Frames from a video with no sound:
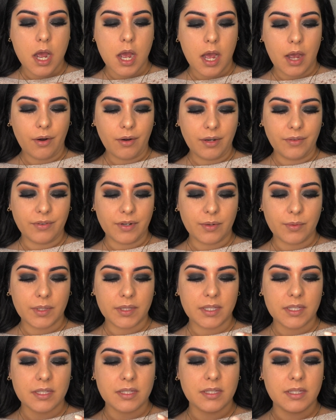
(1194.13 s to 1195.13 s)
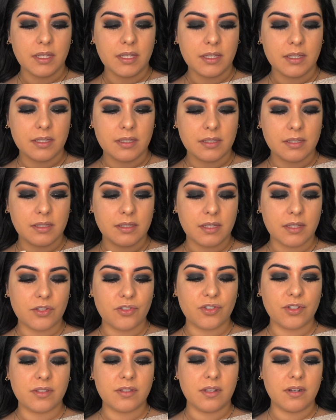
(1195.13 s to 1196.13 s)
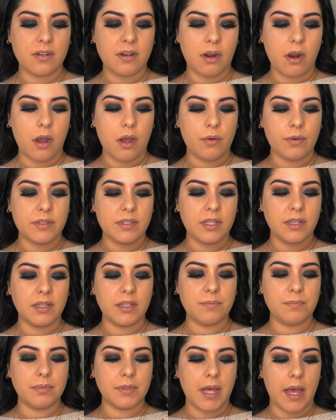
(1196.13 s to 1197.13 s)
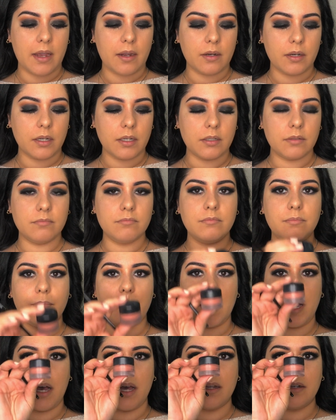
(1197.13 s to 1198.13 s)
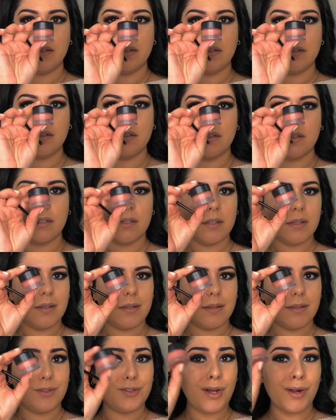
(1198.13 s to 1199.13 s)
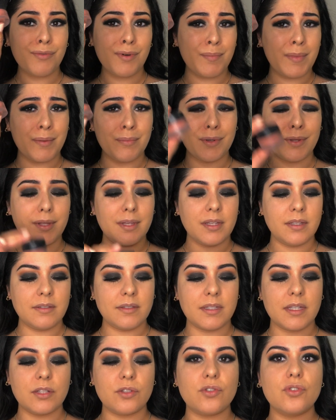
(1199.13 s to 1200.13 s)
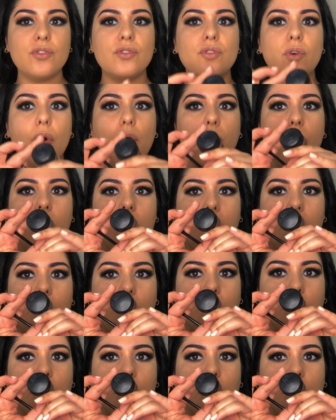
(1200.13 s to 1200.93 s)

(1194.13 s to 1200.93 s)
I don't even know what this is. It's just oh, it's a lip lacquer pod. Y'all remember these? It's so worn out.